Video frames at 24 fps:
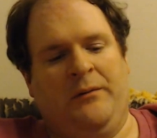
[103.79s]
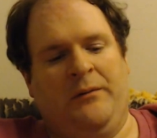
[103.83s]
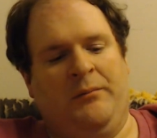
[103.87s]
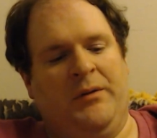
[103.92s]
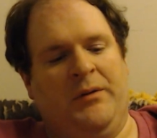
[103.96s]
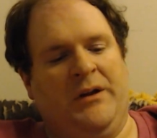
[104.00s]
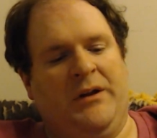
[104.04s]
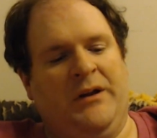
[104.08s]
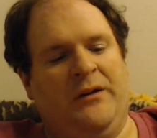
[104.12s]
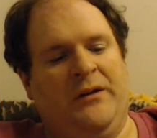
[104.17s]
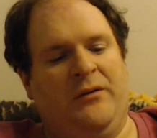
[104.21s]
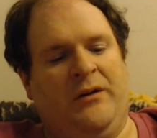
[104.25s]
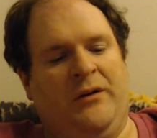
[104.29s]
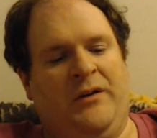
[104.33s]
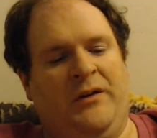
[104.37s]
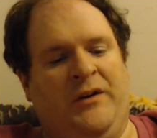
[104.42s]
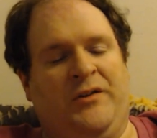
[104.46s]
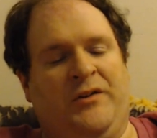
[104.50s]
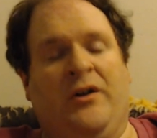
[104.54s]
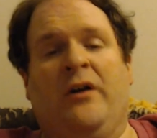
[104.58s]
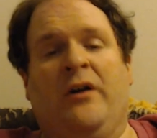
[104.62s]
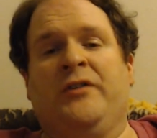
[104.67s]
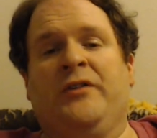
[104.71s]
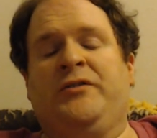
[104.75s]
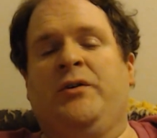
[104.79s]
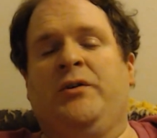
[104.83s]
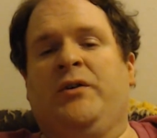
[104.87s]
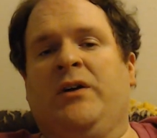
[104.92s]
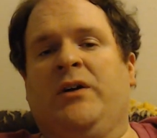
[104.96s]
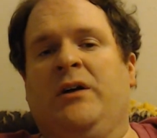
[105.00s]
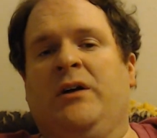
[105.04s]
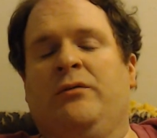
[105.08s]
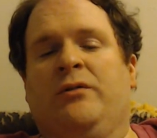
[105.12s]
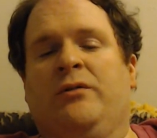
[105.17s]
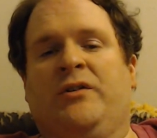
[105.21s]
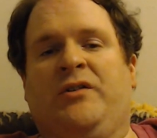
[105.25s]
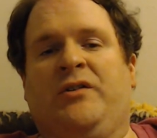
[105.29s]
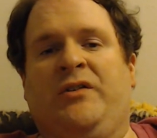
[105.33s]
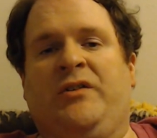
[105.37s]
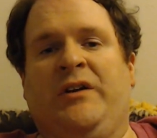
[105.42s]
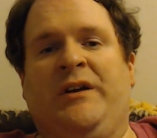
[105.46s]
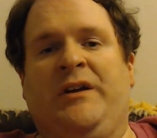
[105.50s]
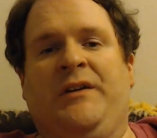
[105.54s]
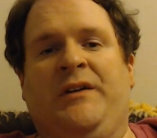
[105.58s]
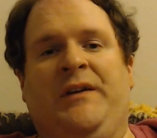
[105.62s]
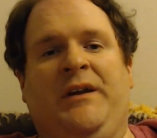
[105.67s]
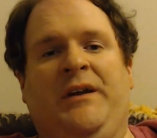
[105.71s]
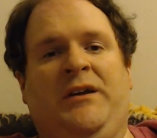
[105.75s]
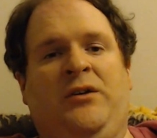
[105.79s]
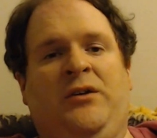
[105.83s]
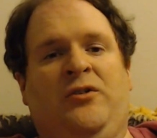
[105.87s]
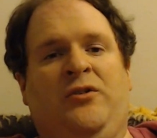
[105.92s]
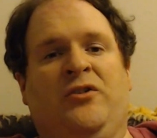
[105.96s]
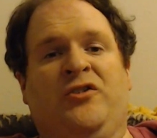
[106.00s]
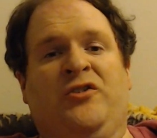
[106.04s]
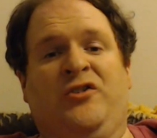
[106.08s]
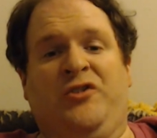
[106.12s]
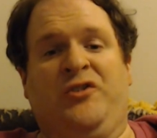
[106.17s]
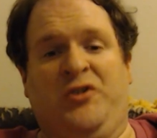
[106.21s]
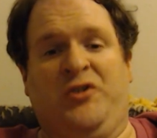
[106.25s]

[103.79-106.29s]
but this also covers sin that you just